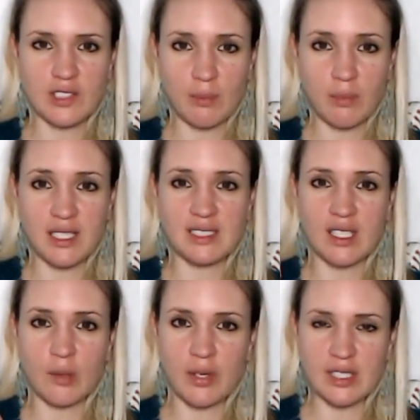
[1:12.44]
lots of
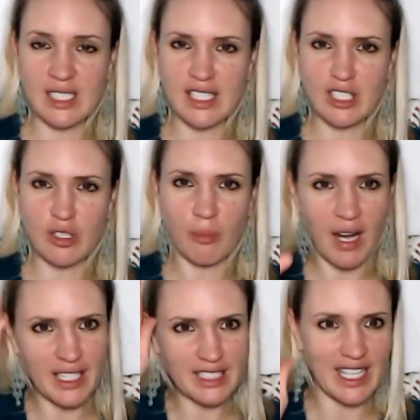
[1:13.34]
bliss in the body. And then your
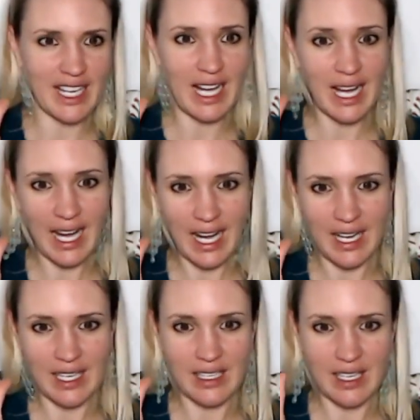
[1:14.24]
mind is like,
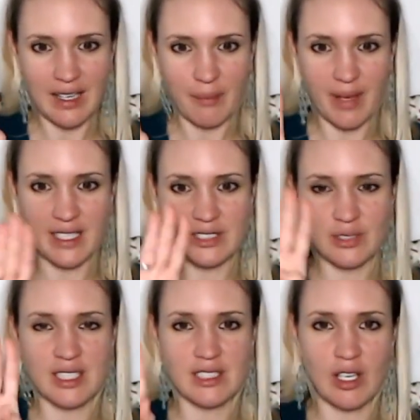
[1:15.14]
ah, and
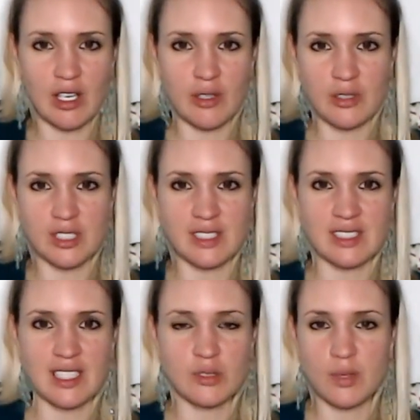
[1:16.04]
makes all these
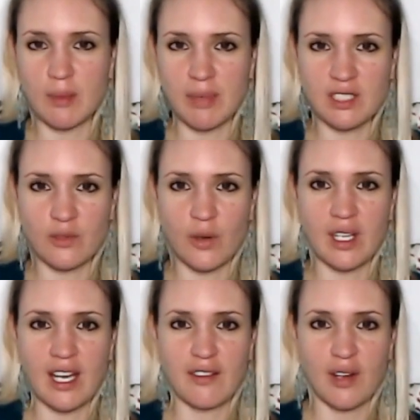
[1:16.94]
conclusions that it's really
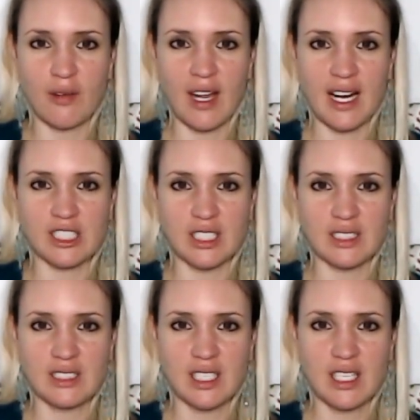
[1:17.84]
blissful and you have no
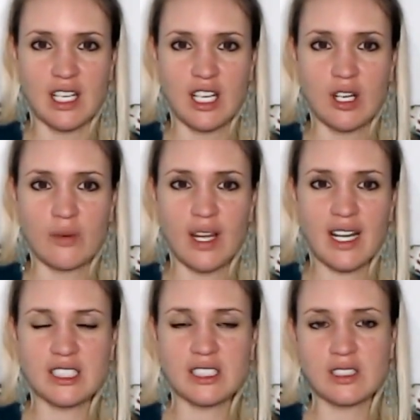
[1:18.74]
reactions.
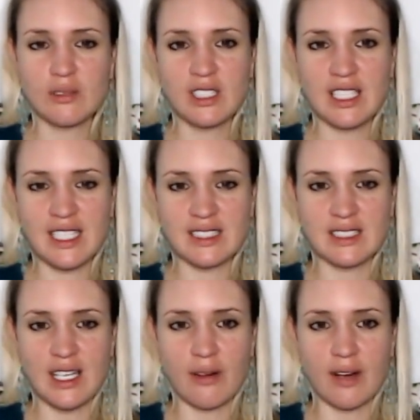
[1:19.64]
Reactions are really
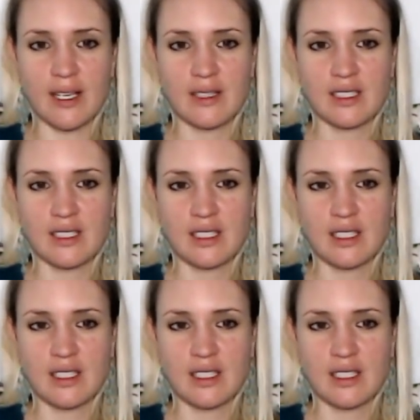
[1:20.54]
necessary.